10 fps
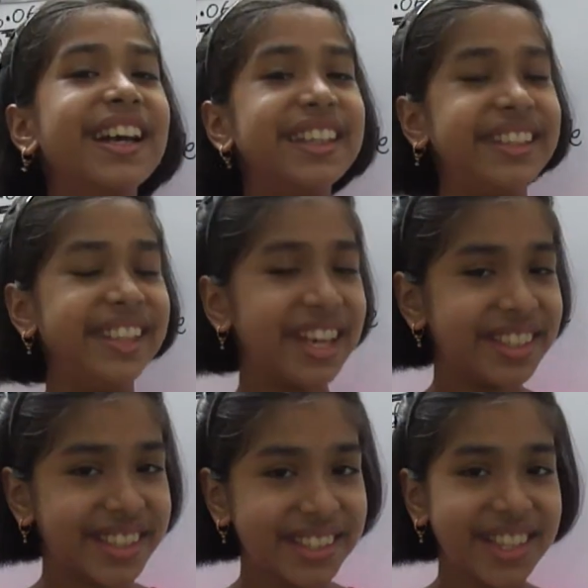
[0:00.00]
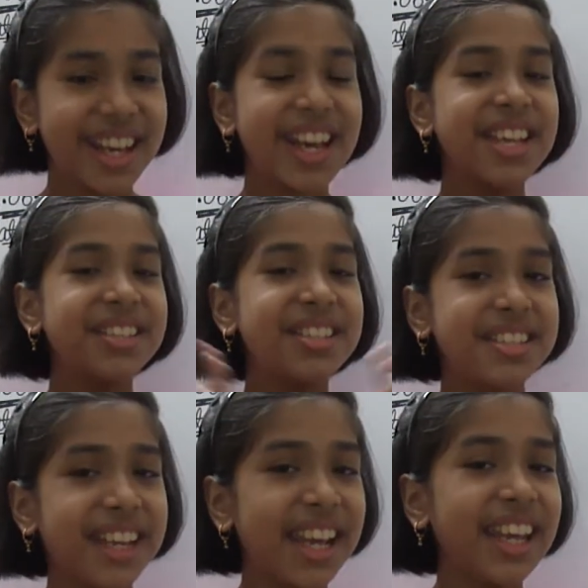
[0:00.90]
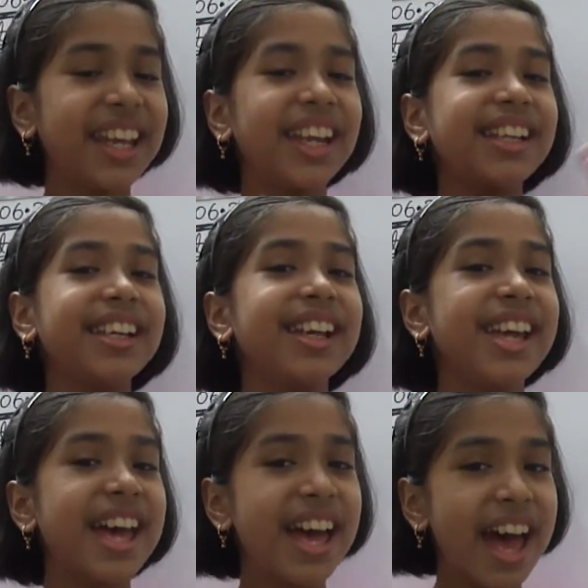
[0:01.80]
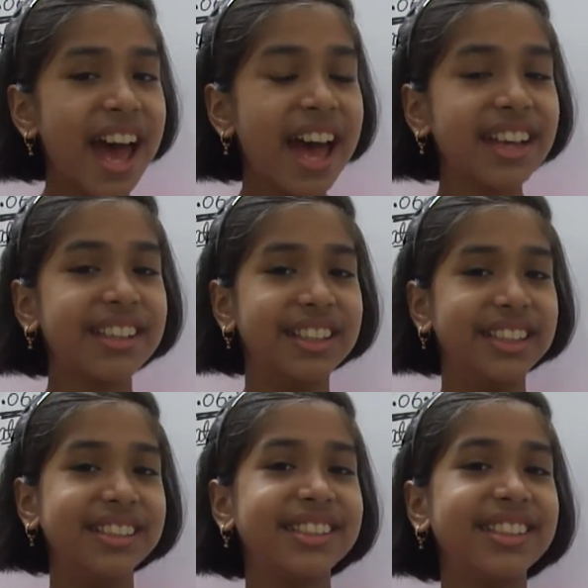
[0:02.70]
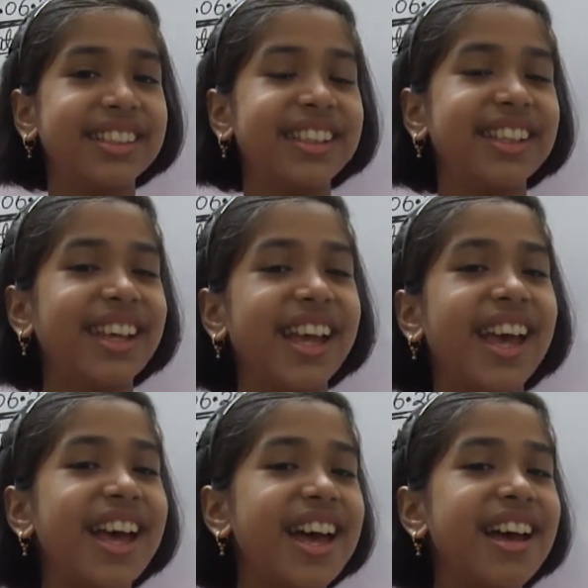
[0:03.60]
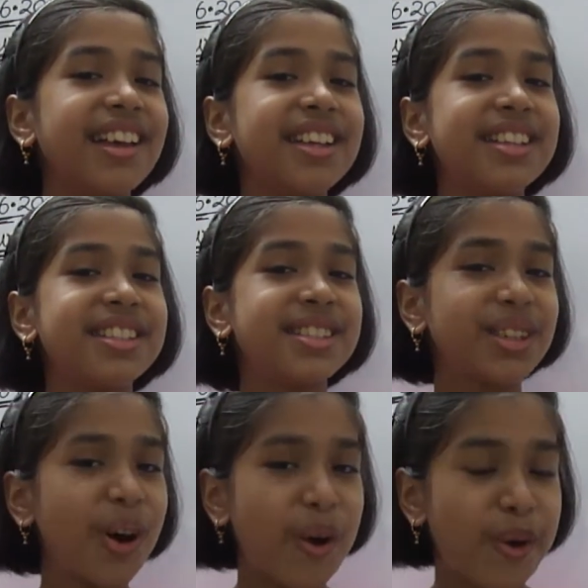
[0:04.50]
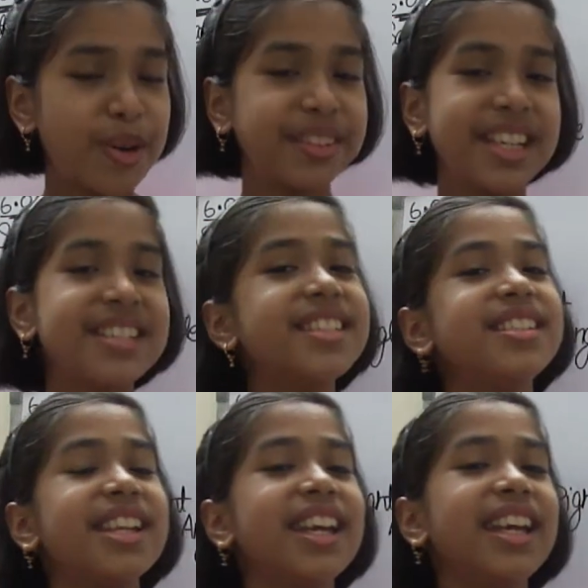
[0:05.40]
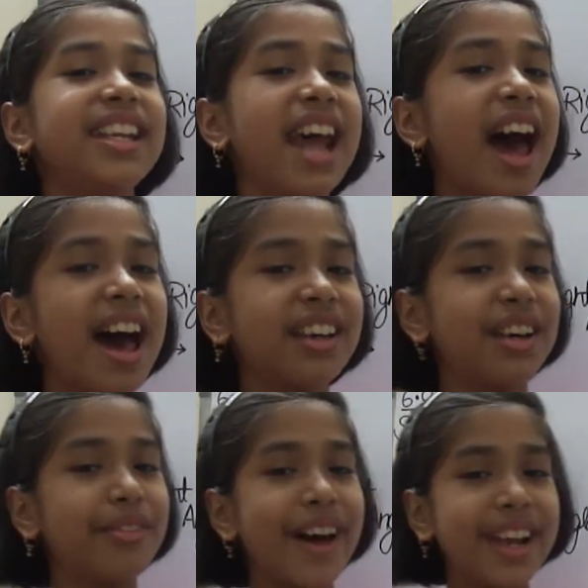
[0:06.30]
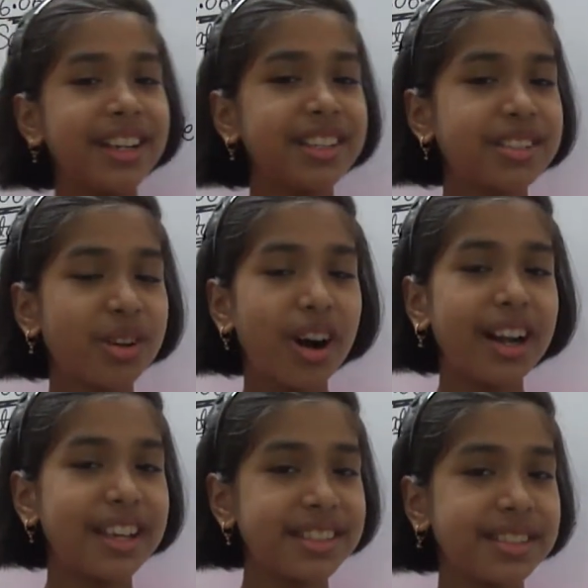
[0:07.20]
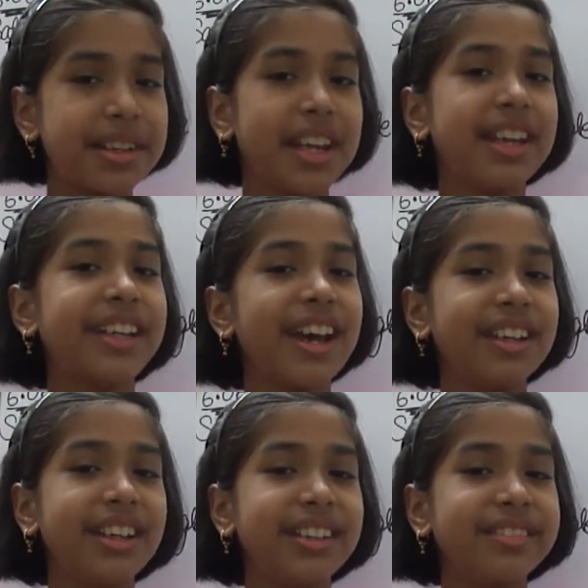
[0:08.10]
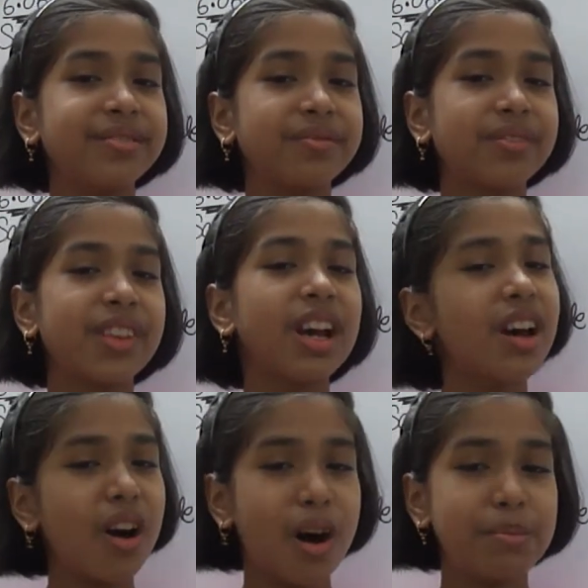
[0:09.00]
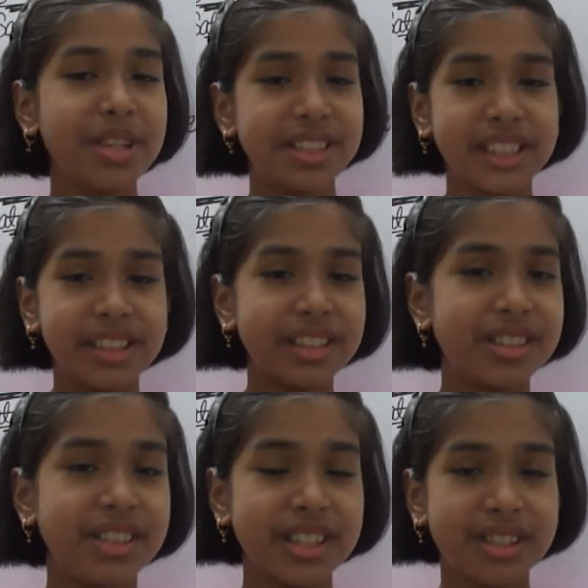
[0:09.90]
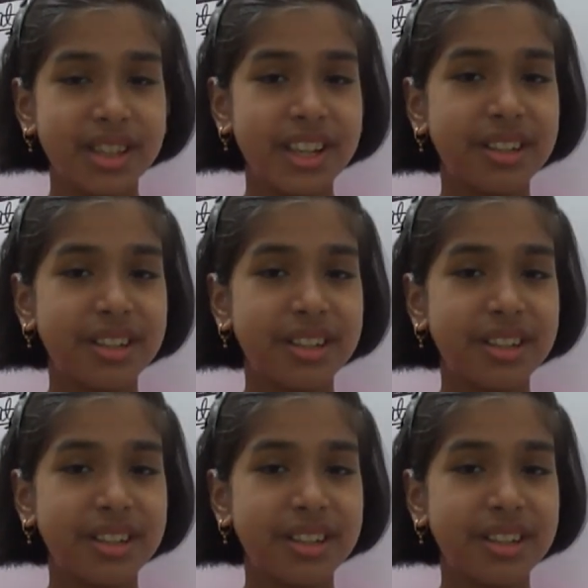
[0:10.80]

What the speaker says: Yes, straight angle. So the straight angle, why it is called a straight angle? Obviously it